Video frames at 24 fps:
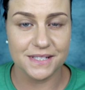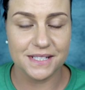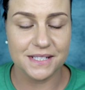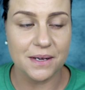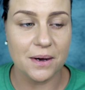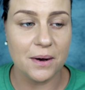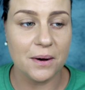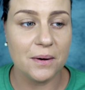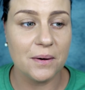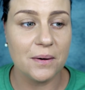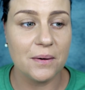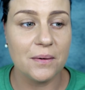
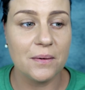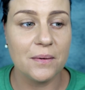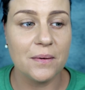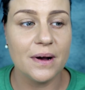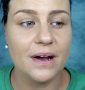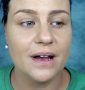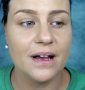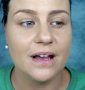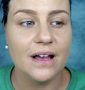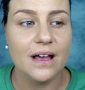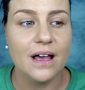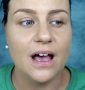
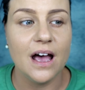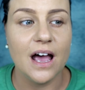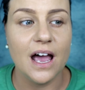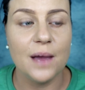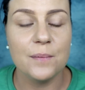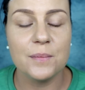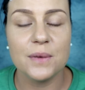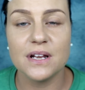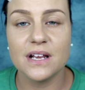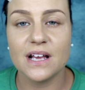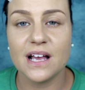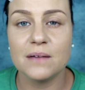So
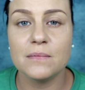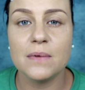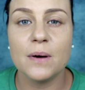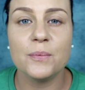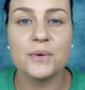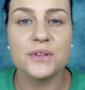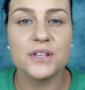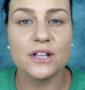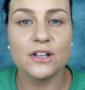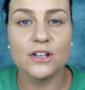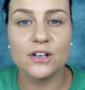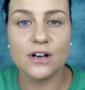I'm gonna come
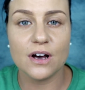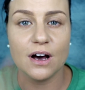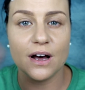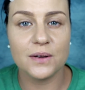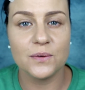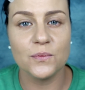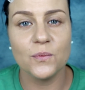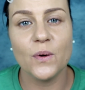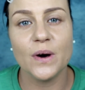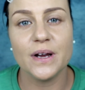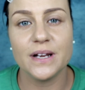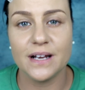up with a look
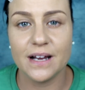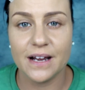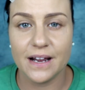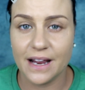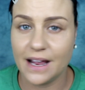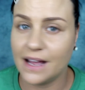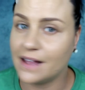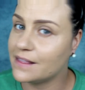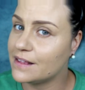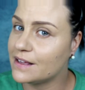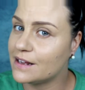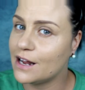on one eye
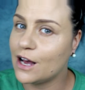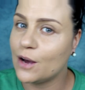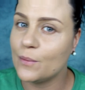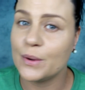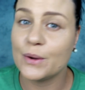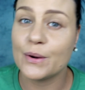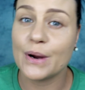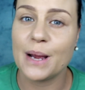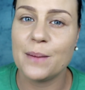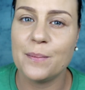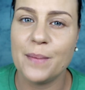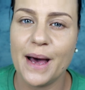and then I'll
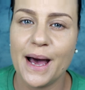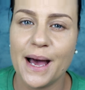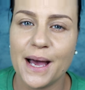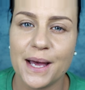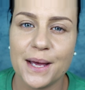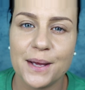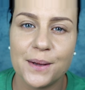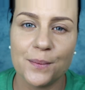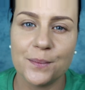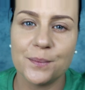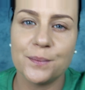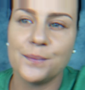be right
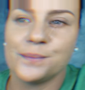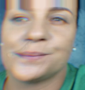back.